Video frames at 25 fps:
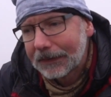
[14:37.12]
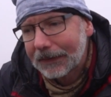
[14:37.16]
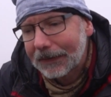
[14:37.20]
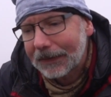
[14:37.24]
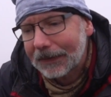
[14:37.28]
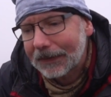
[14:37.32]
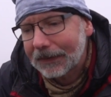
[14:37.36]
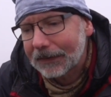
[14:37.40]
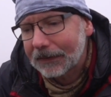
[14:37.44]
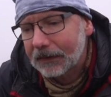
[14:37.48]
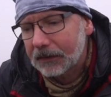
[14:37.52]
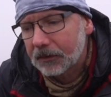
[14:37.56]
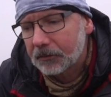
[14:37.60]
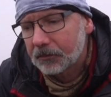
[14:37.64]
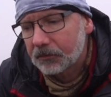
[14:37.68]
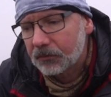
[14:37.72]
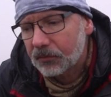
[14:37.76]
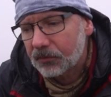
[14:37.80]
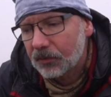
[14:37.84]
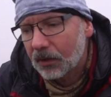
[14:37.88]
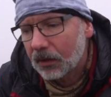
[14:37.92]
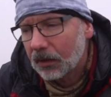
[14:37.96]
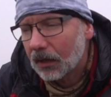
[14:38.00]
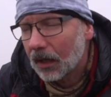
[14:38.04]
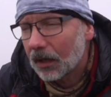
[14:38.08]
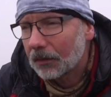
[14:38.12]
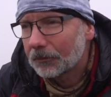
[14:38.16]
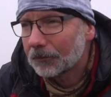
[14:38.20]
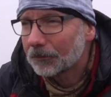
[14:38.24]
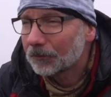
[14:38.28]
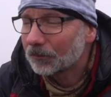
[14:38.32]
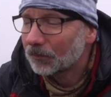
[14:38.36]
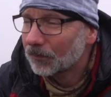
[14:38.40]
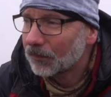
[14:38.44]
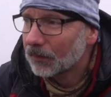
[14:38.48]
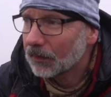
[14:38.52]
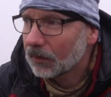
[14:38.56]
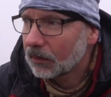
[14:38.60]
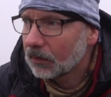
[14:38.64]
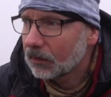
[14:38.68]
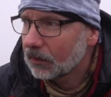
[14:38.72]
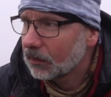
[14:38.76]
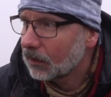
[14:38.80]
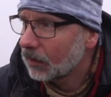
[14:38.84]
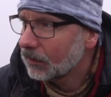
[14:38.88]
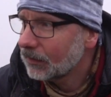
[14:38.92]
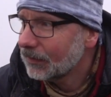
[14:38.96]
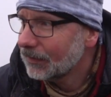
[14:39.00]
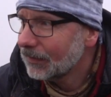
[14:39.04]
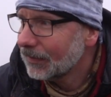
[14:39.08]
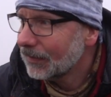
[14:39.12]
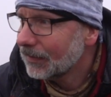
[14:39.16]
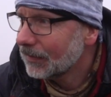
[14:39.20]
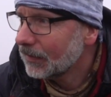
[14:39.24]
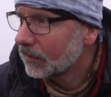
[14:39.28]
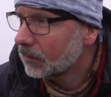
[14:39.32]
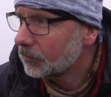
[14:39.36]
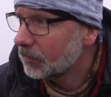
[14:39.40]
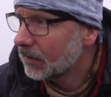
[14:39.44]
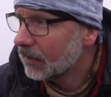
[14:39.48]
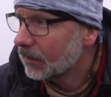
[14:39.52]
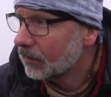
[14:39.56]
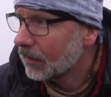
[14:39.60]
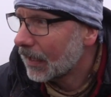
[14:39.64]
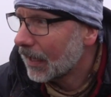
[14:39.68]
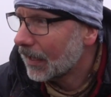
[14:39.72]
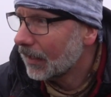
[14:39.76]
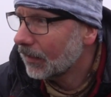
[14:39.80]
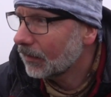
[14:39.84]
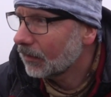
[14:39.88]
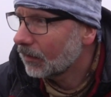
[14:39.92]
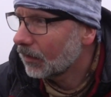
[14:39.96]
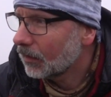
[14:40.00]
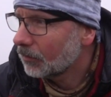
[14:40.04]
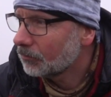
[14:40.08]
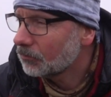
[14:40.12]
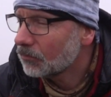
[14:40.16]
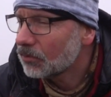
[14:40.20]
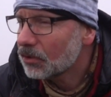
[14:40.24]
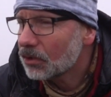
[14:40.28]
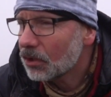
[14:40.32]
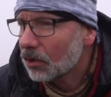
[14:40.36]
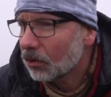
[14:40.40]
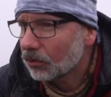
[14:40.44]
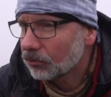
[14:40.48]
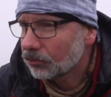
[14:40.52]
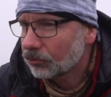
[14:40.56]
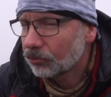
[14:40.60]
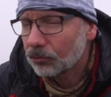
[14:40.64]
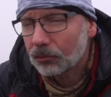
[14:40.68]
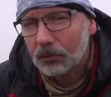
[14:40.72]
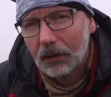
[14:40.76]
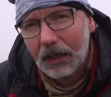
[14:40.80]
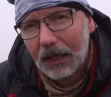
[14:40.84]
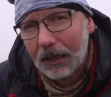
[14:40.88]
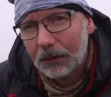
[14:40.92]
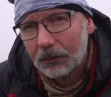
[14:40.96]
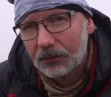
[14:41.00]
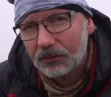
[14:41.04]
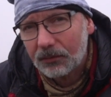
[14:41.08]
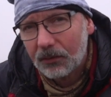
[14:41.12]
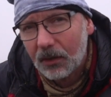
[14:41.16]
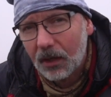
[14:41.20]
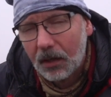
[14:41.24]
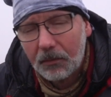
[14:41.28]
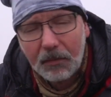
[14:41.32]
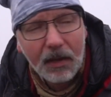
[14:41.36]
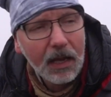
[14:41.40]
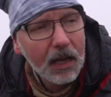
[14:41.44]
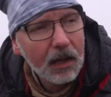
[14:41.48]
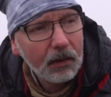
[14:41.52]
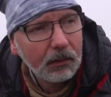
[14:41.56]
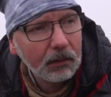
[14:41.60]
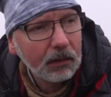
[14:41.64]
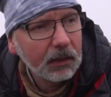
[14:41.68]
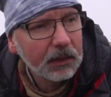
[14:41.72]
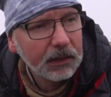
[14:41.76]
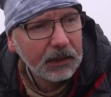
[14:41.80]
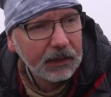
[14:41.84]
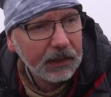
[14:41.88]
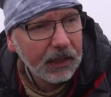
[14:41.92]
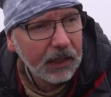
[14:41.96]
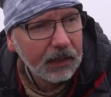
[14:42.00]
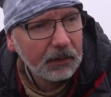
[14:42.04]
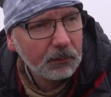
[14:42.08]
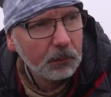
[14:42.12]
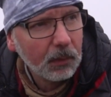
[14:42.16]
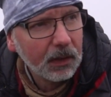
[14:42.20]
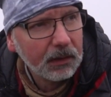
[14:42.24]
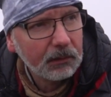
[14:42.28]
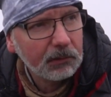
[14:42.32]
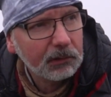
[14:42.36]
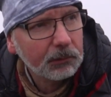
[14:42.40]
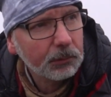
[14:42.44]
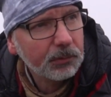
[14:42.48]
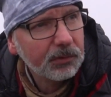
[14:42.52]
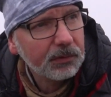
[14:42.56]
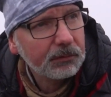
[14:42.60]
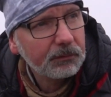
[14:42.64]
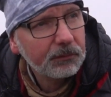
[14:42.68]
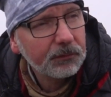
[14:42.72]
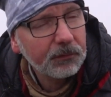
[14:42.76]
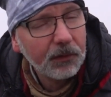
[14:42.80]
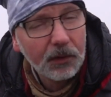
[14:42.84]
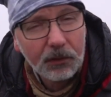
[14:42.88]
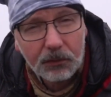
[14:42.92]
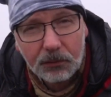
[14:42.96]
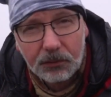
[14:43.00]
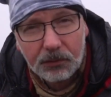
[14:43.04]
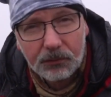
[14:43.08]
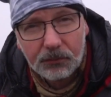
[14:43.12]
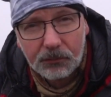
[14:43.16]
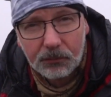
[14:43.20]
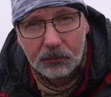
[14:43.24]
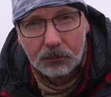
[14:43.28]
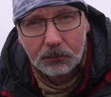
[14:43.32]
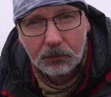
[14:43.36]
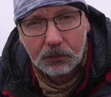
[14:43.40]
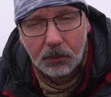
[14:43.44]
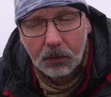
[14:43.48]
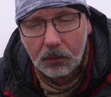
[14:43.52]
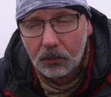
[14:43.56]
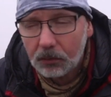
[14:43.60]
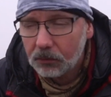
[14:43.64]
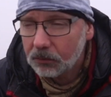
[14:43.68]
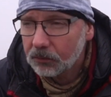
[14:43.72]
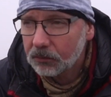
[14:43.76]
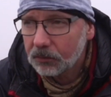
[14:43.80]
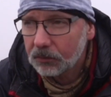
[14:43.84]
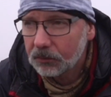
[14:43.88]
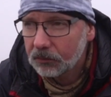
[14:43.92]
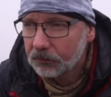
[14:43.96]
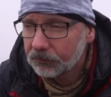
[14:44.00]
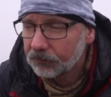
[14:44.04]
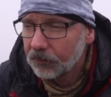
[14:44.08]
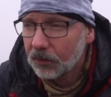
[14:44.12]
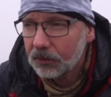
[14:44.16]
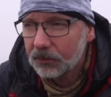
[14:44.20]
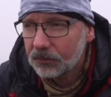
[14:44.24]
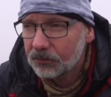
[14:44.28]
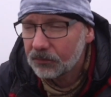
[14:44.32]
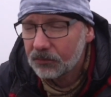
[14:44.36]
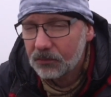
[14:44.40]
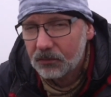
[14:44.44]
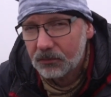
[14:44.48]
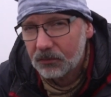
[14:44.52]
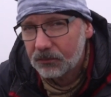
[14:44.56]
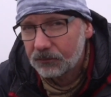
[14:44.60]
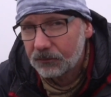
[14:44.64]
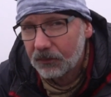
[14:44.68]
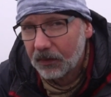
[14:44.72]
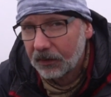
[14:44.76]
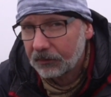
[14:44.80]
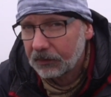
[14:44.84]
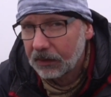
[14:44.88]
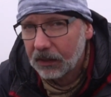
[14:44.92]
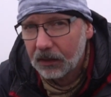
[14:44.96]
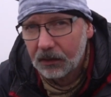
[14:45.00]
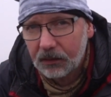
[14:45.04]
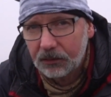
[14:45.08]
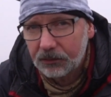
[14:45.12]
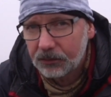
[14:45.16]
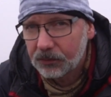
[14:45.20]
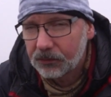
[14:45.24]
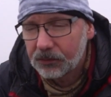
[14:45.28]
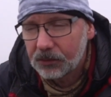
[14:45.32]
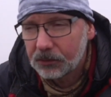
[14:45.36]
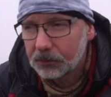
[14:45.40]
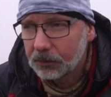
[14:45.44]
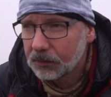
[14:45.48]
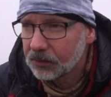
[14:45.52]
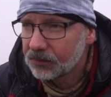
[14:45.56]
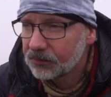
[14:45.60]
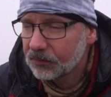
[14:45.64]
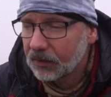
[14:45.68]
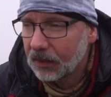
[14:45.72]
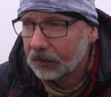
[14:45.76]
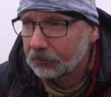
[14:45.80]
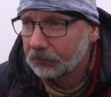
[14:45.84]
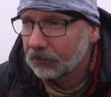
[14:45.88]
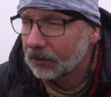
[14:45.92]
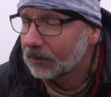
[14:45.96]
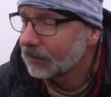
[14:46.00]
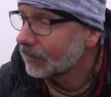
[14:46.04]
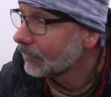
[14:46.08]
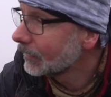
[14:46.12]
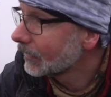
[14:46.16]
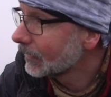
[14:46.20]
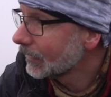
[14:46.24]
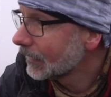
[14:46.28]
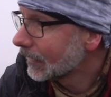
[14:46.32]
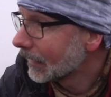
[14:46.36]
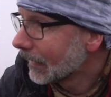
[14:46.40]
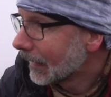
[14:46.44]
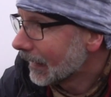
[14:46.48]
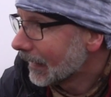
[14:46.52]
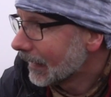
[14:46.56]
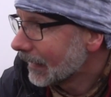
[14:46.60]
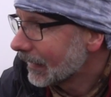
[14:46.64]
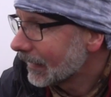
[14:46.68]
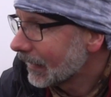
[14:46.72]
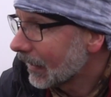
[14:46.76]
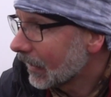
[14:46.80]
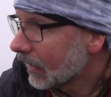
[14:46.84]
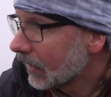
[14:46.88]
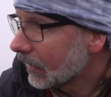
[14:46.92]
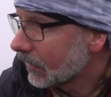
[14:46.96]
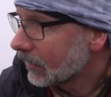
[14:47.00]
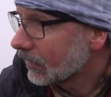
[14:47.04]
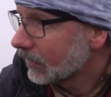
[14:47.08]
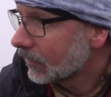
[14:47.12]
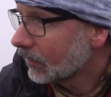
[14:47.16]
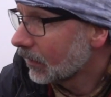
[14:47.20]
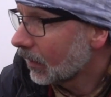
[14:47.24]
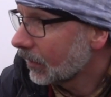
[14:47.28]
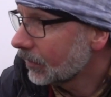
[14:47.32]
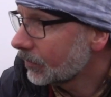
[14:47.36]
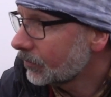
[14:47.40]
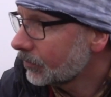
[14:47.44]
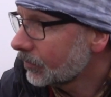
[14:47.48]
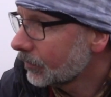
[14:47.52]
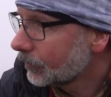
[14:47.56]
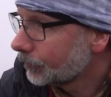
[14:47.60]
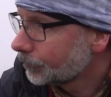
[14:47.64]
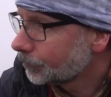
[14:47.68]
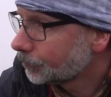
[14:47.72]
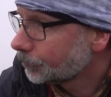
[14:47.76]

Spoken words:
So I did a little bit of that. I'm not sure how it's come out, and again whether it was in focus or not. Focus is very hard to do with this camera at night.